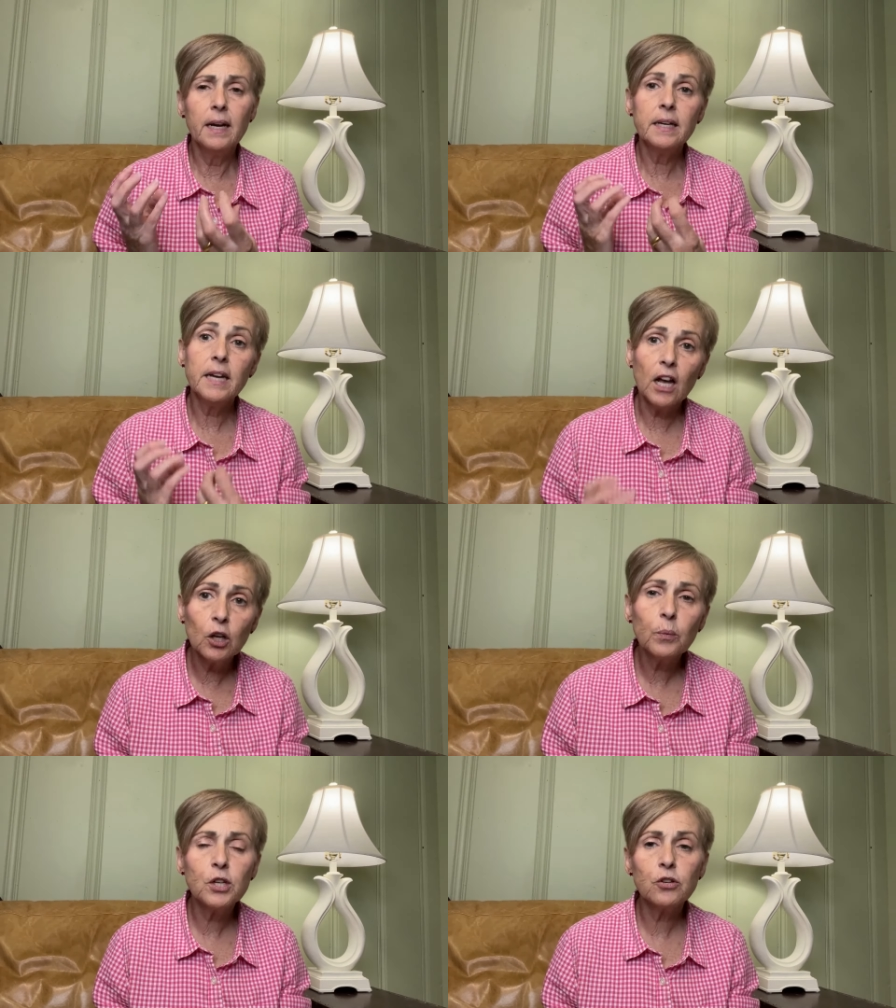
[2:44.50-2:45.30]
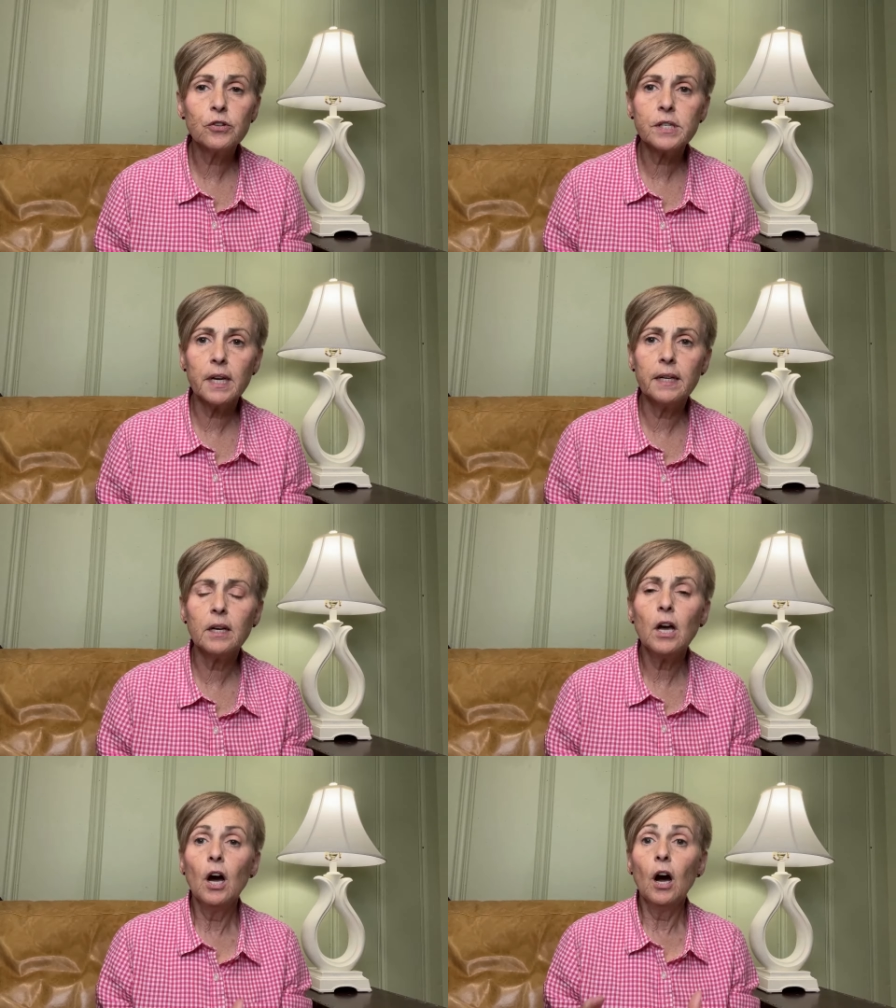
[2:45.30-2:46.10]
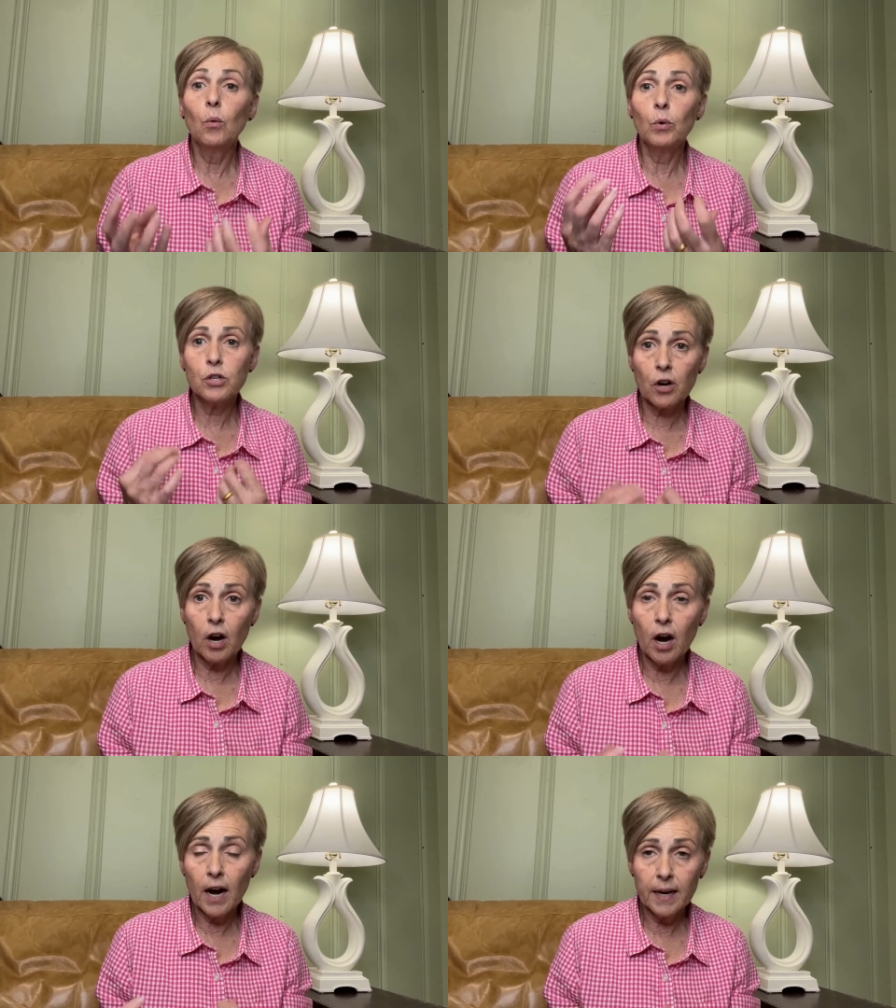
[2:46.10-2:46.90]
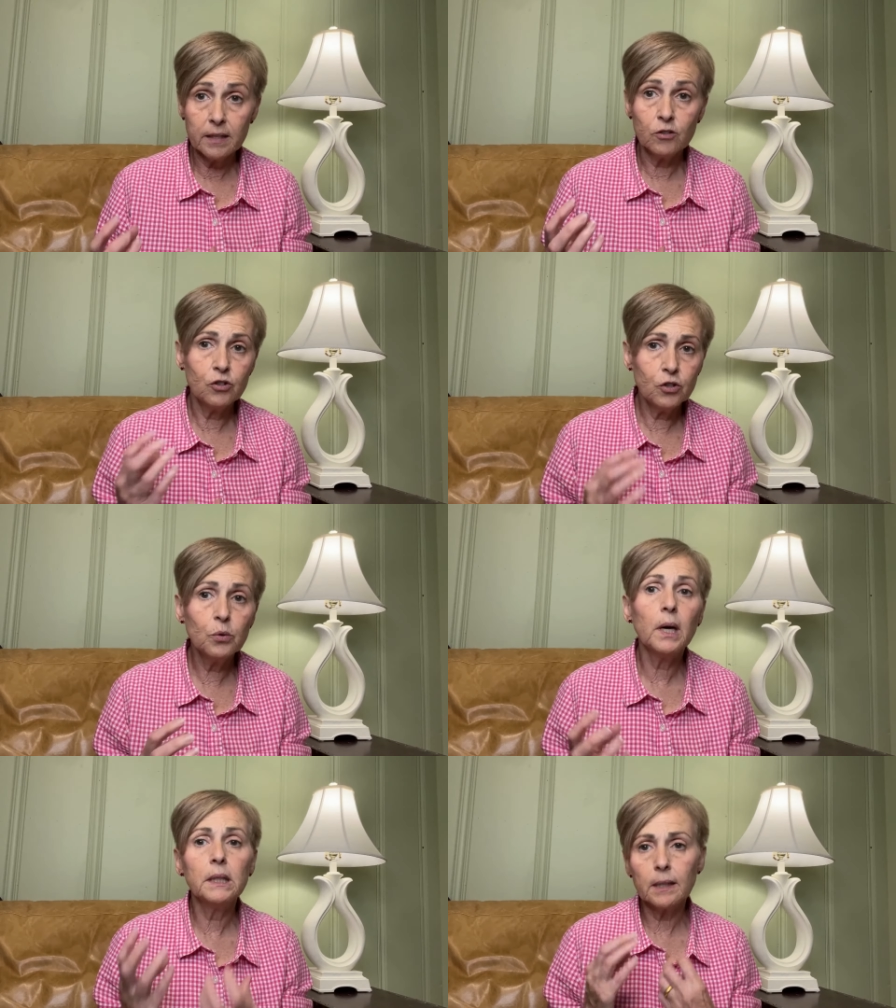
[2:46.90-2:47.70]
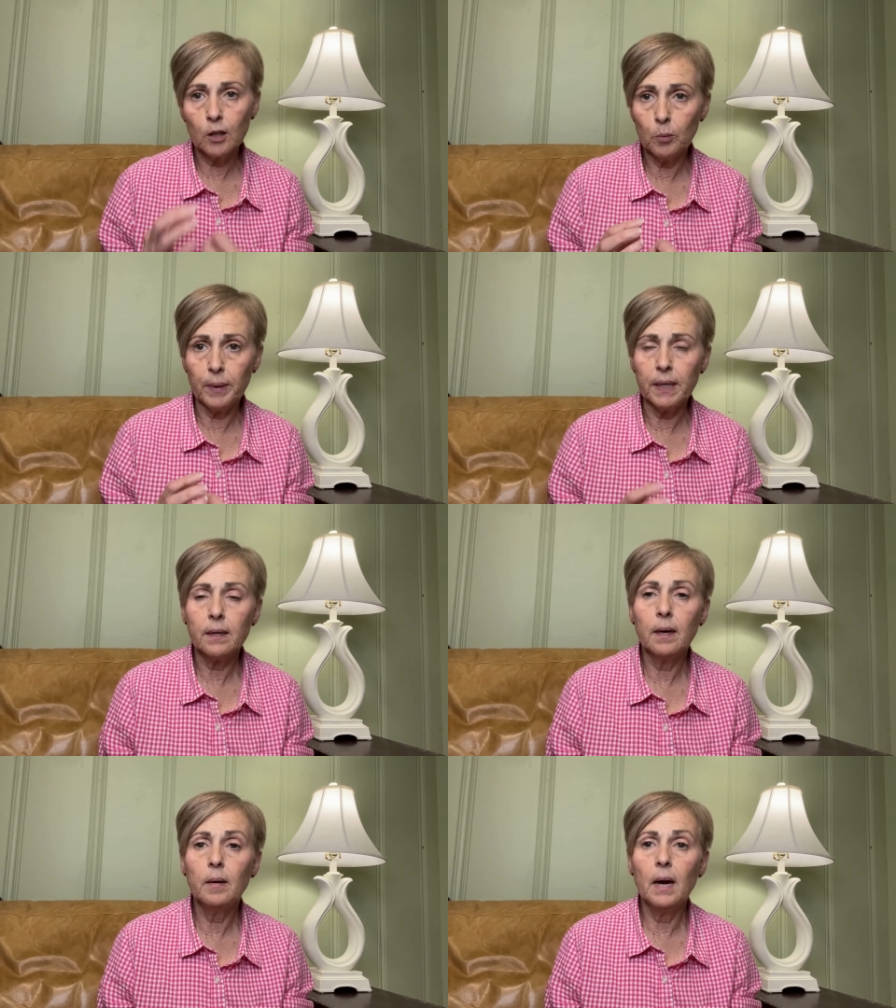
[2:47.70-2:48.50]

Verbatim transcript: yellow in your skin, which I do a little bit.